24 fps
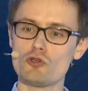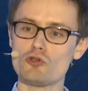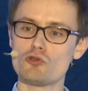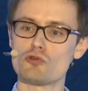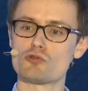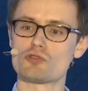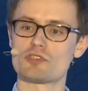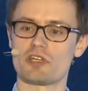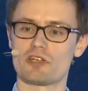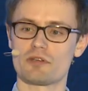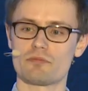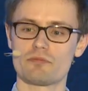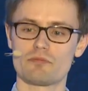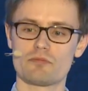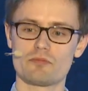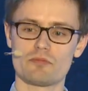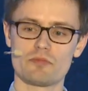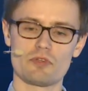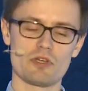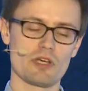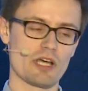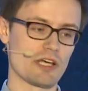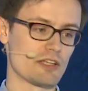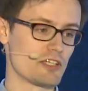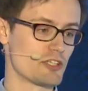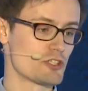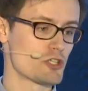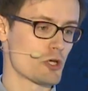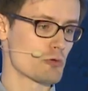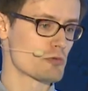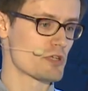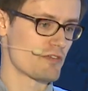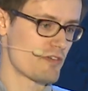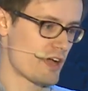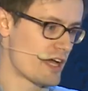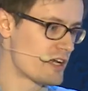user and they
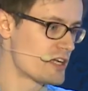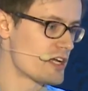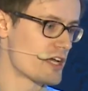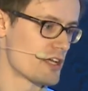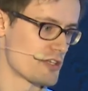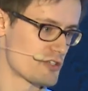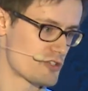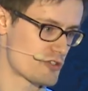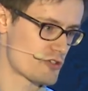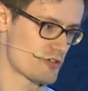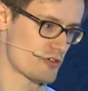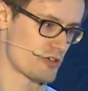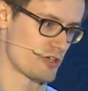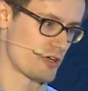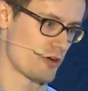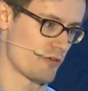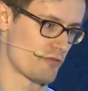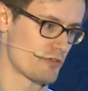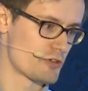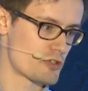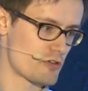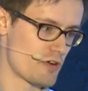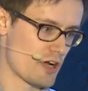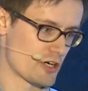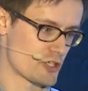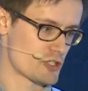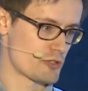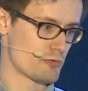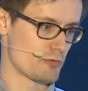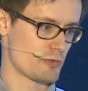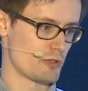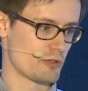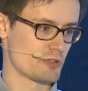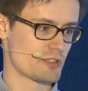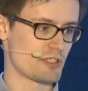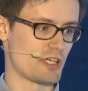don't have any history of interaction
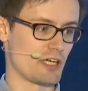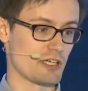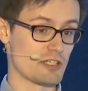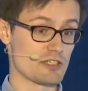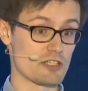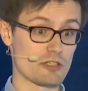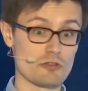with your site,